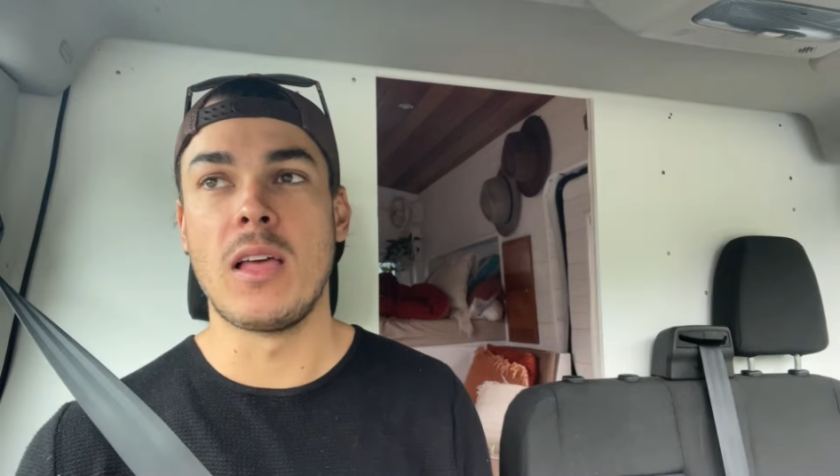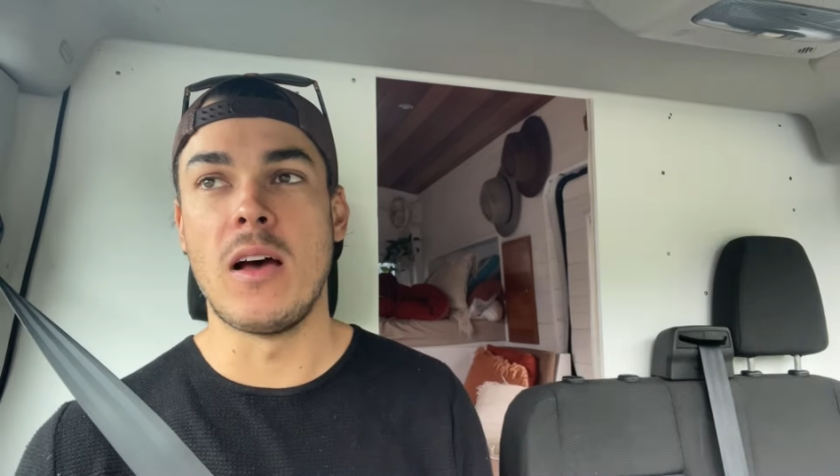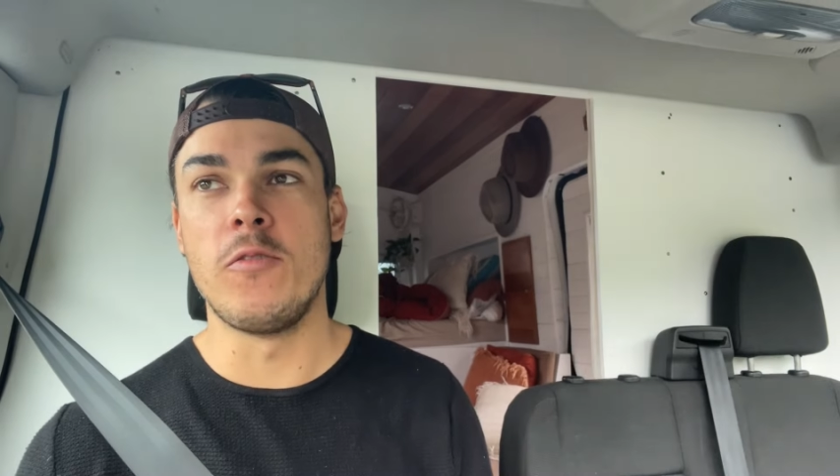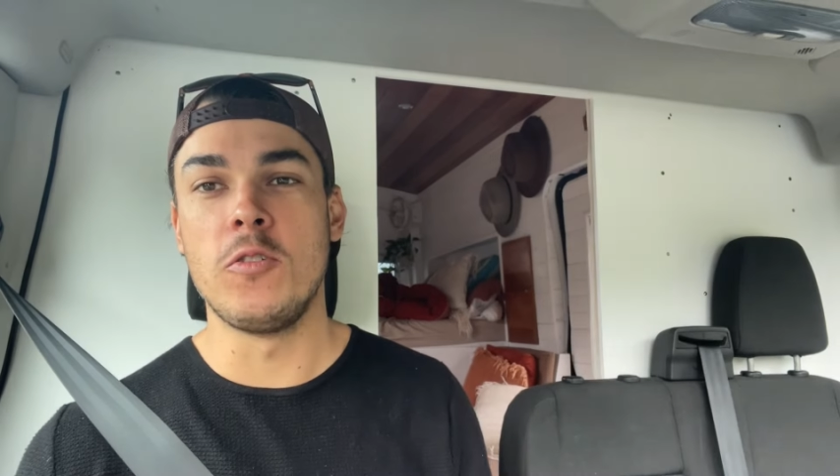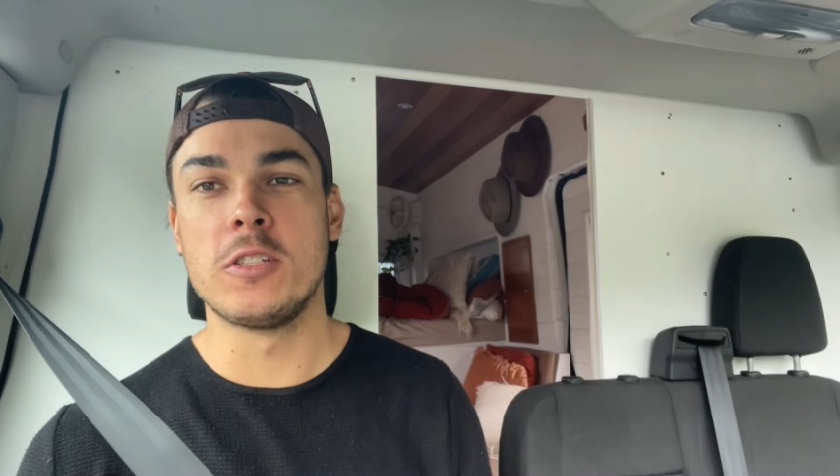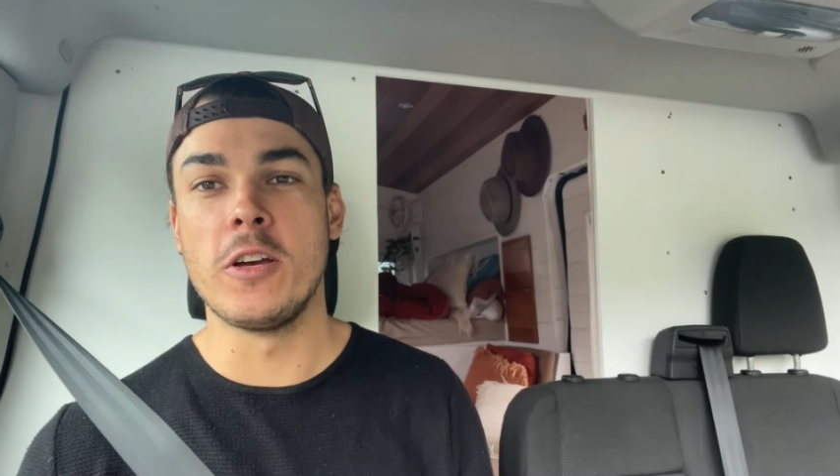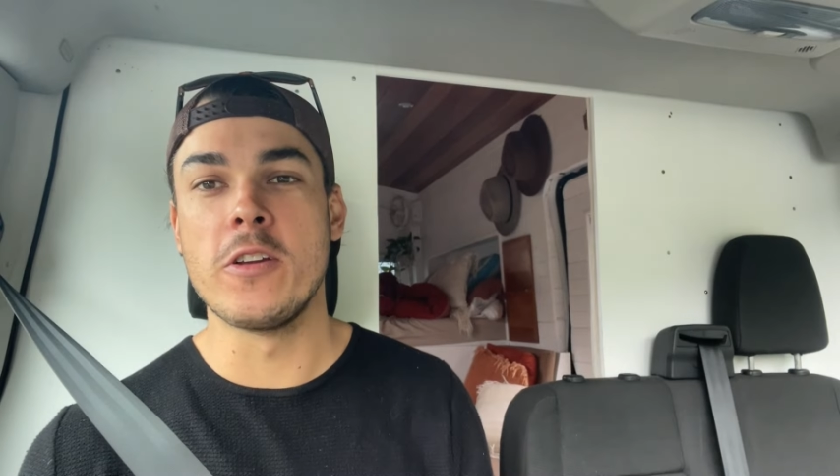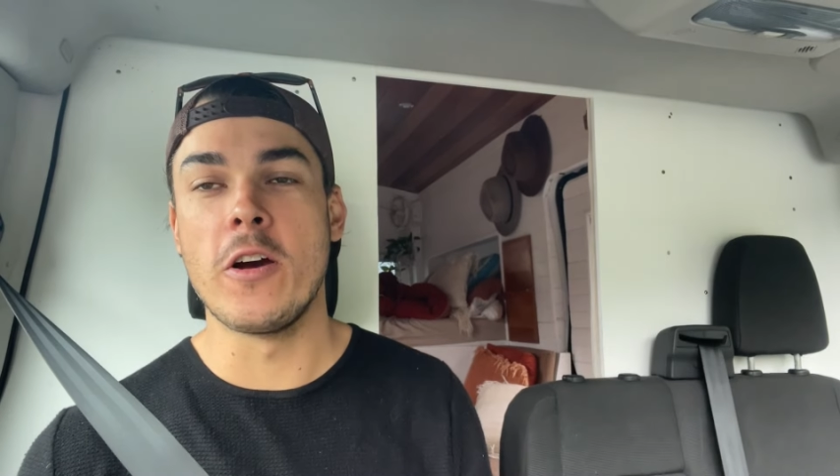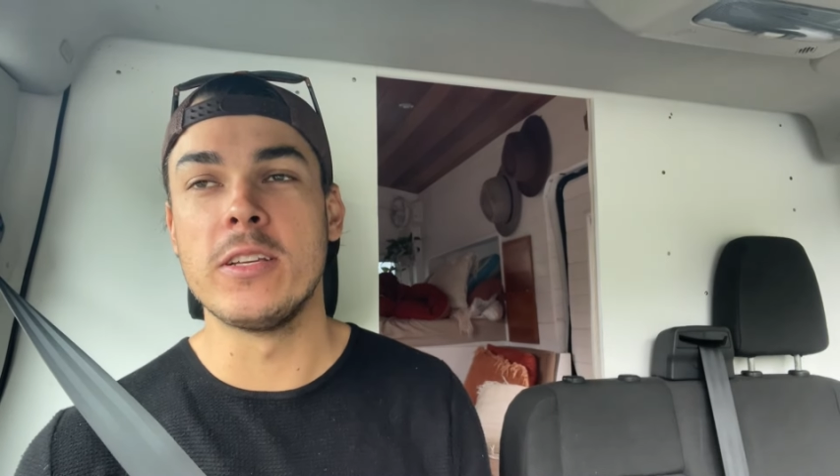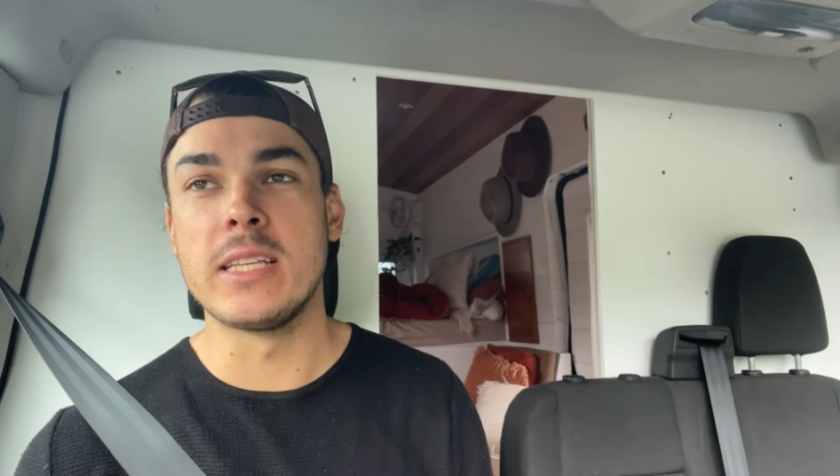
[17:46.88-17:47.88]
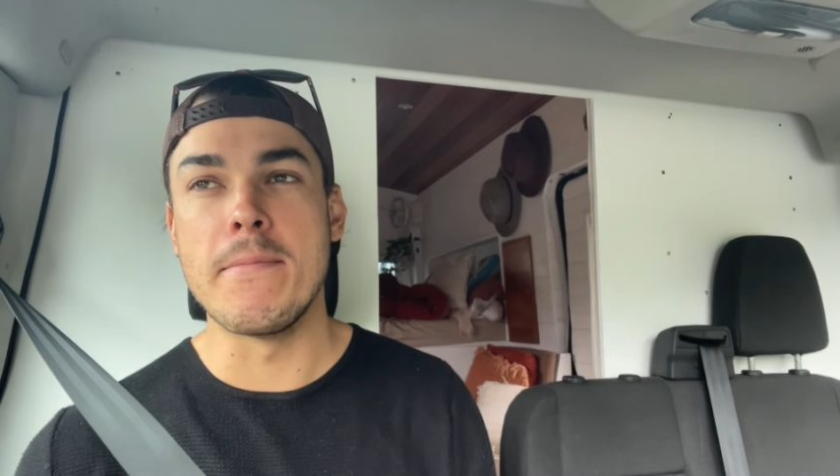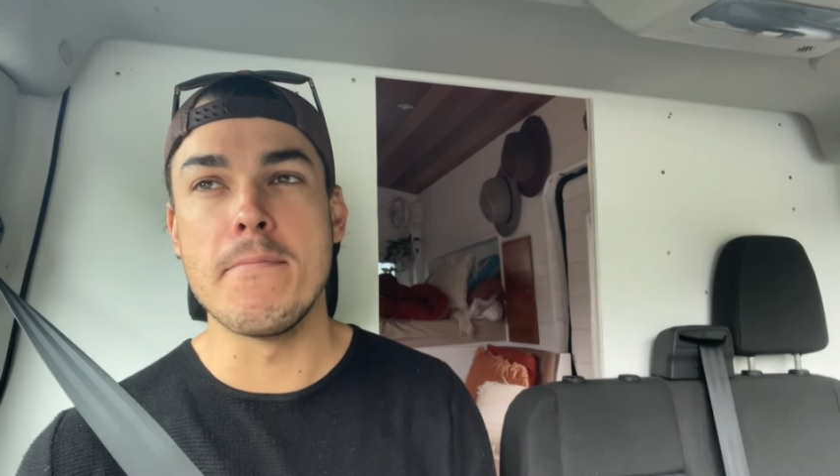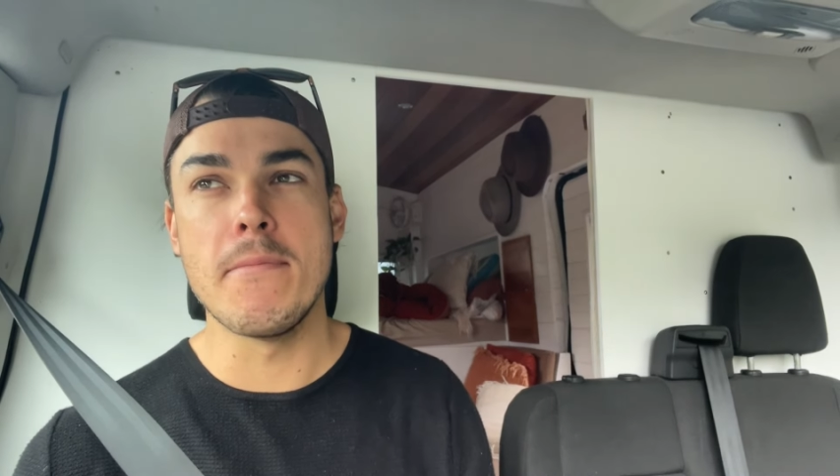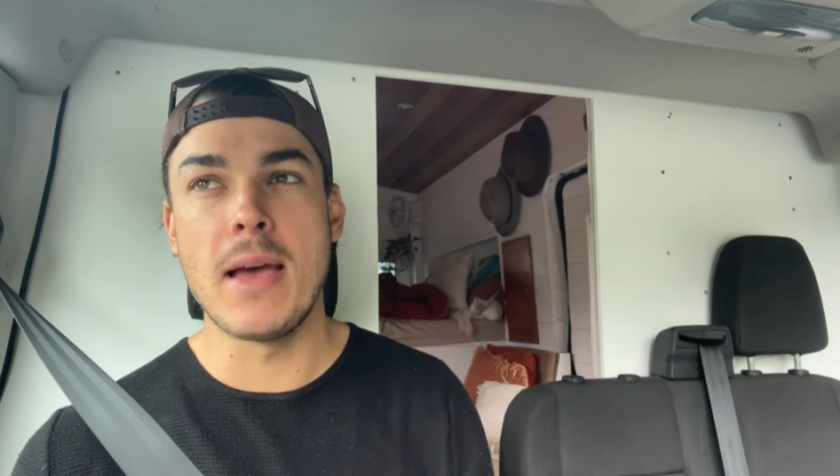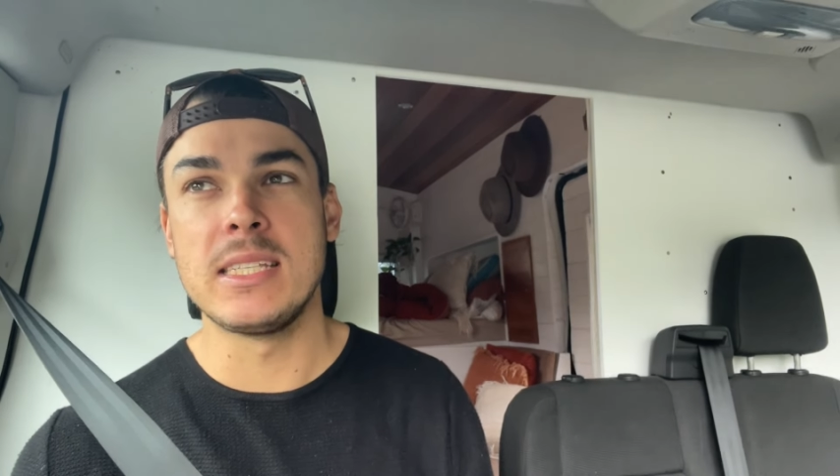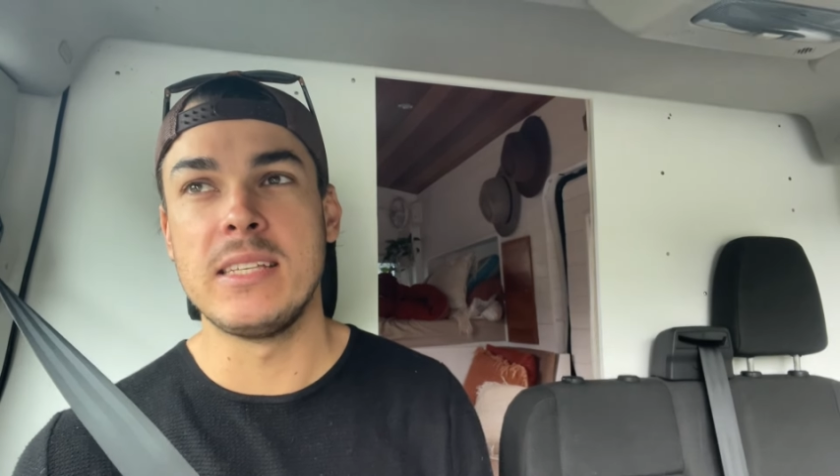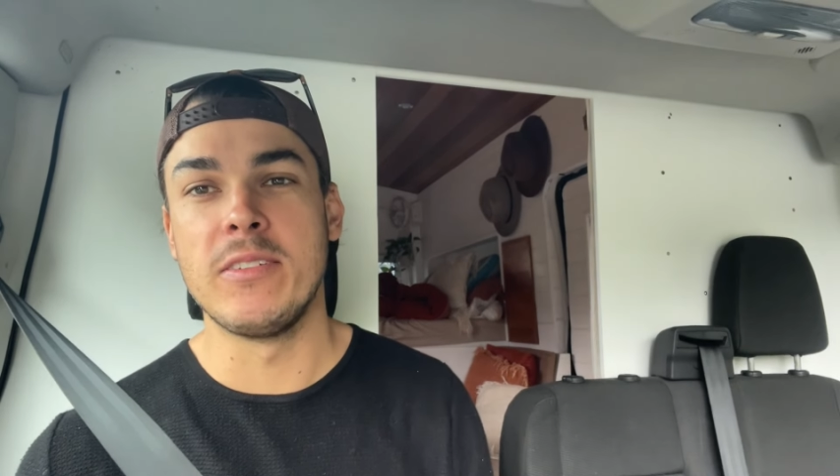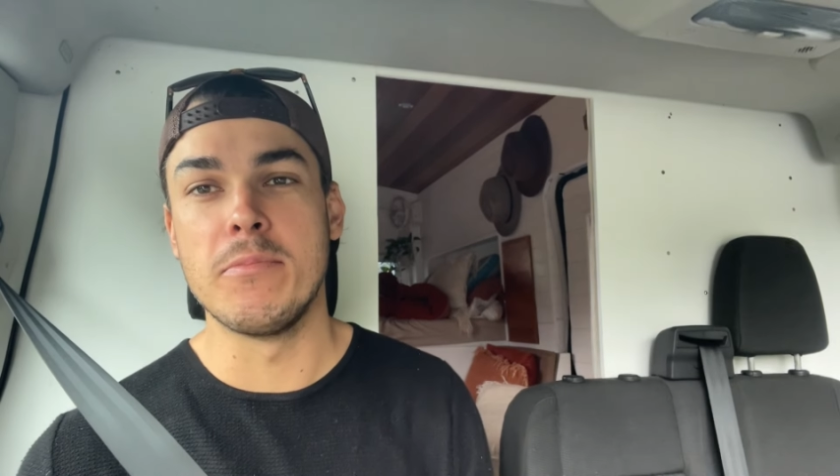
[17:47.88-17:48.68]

I've also noticed a massive